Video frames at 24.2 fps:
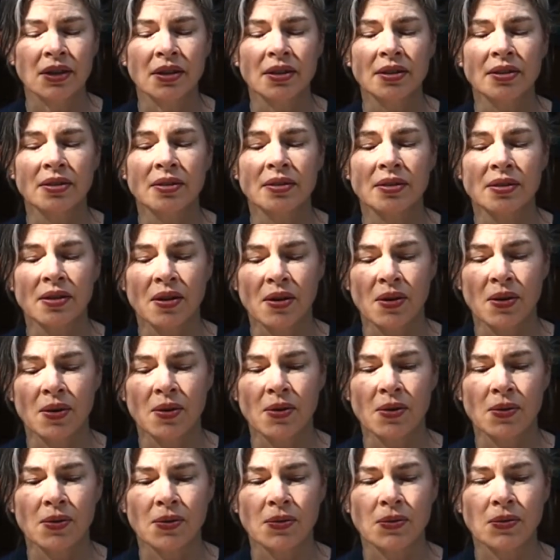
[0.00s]

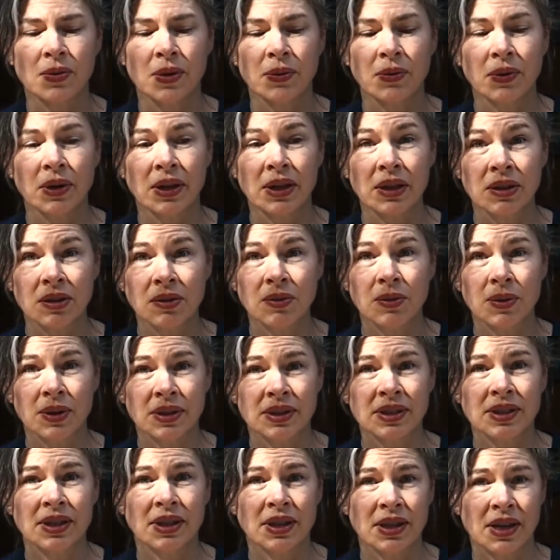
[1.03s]
So we were either going
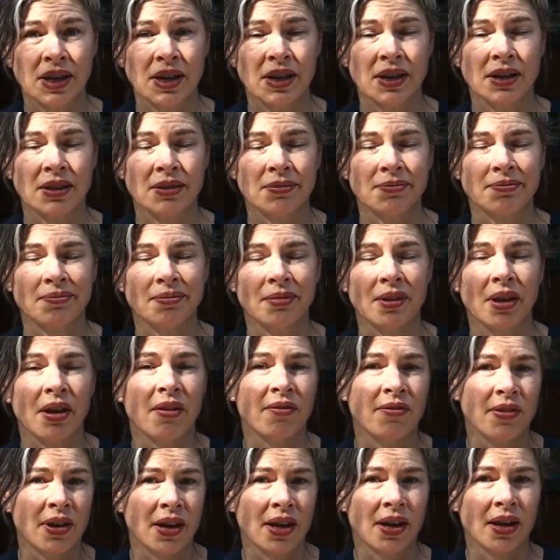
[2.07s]
to get a
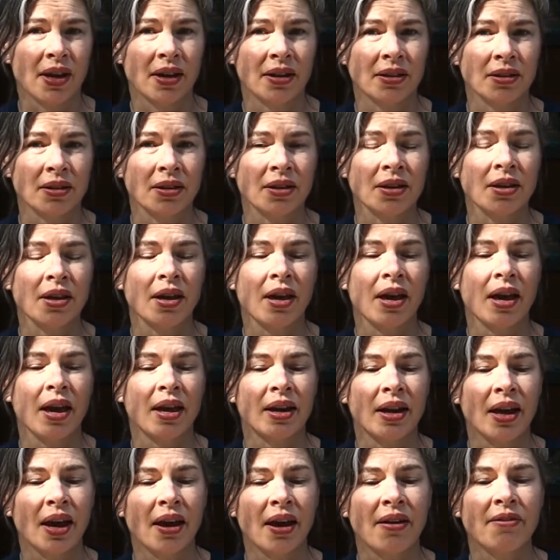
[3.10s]
van
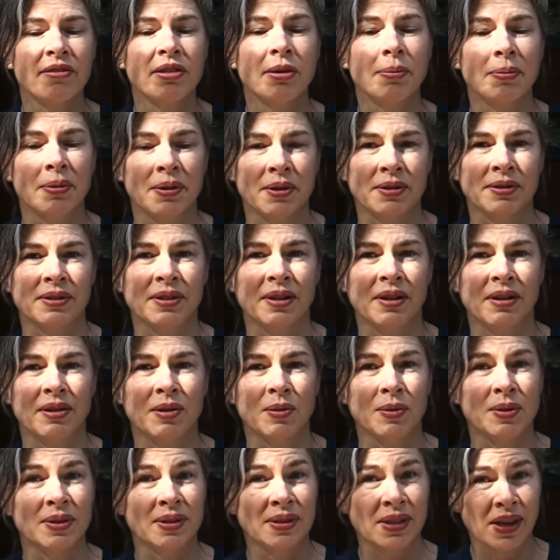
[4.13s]
and have the person who
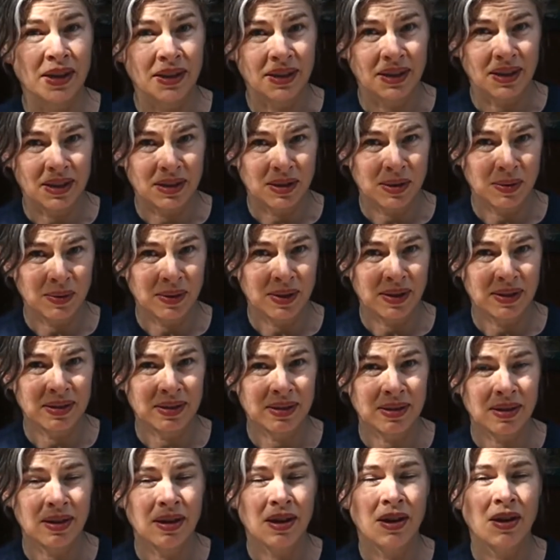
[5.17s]
is selling it to us
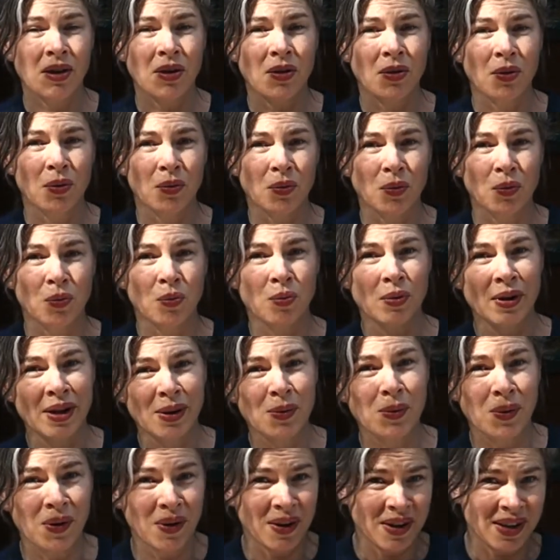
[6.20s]

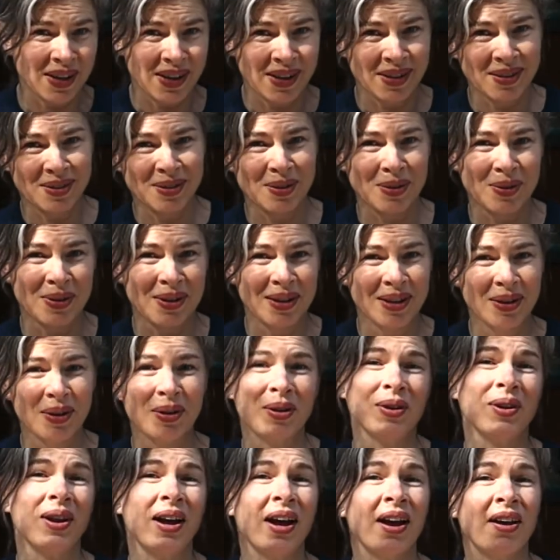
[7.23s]
rework it so that it
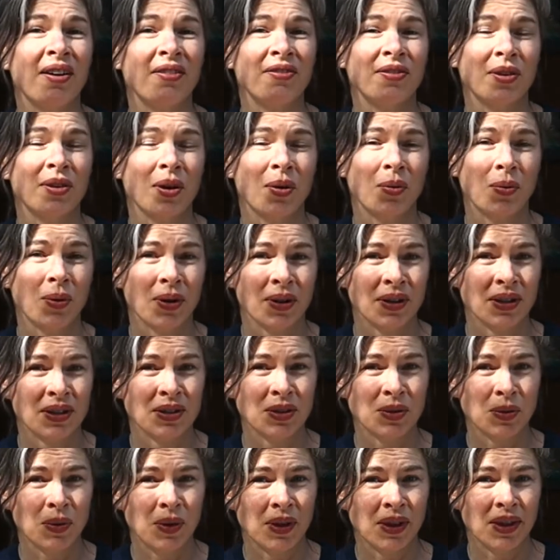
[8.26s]
could have a working
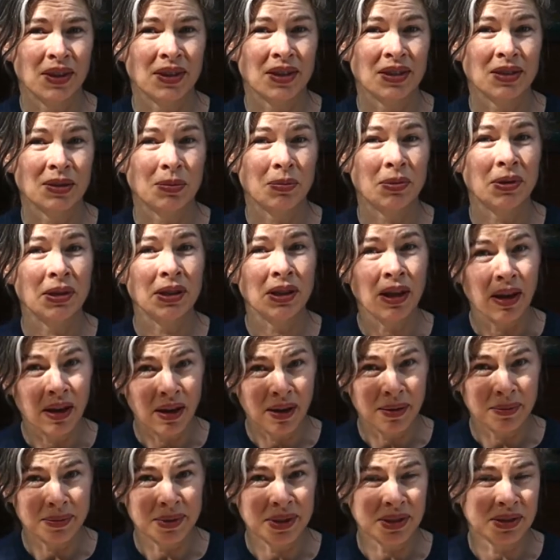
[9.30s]
toilet that's
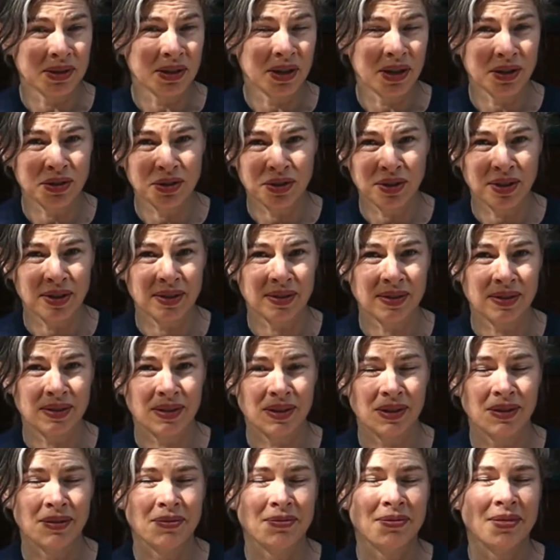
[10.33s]
plumbed, not just
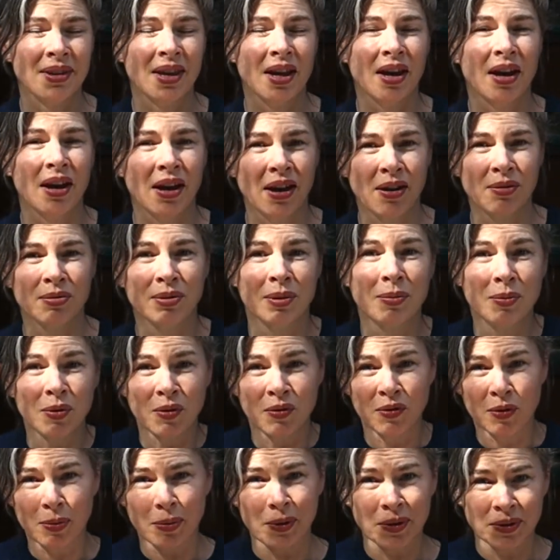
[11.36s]
a
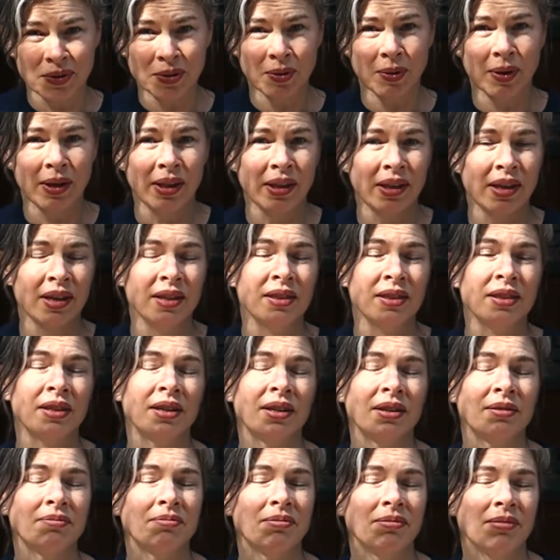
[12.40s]
removable toilet
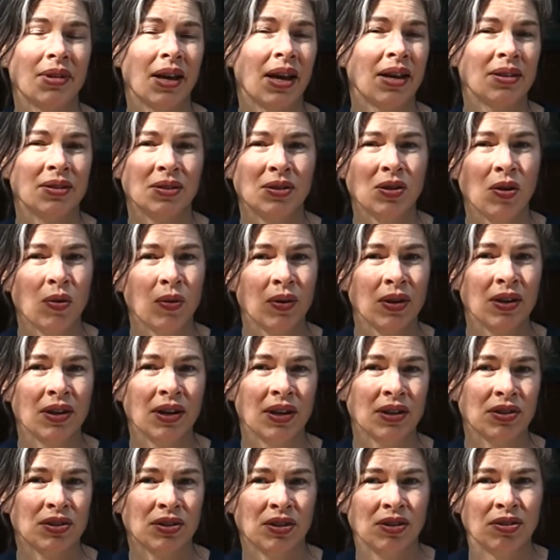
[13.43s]
that has no
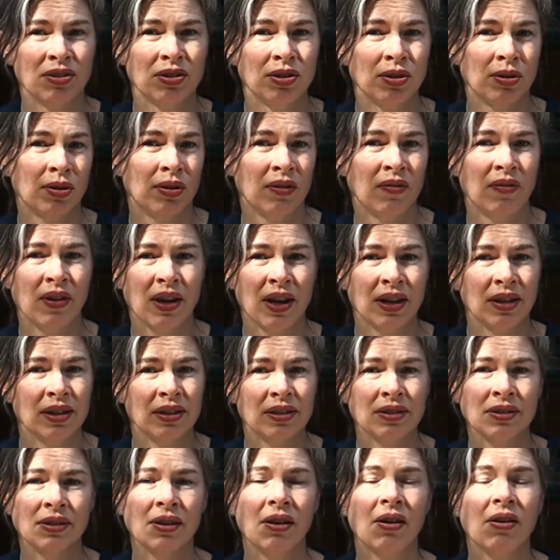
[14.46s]
connection to the van
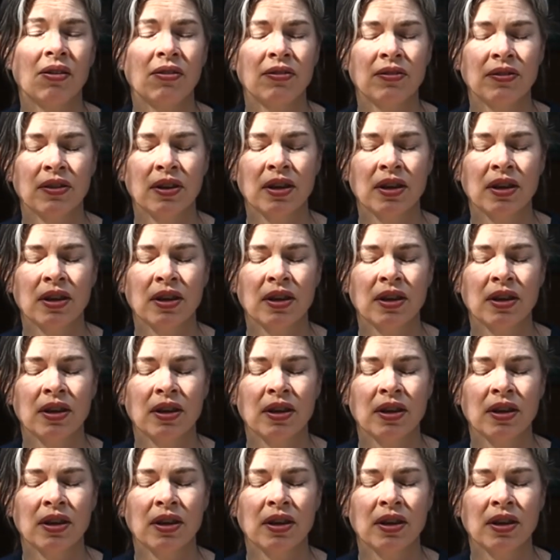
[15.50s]
itself.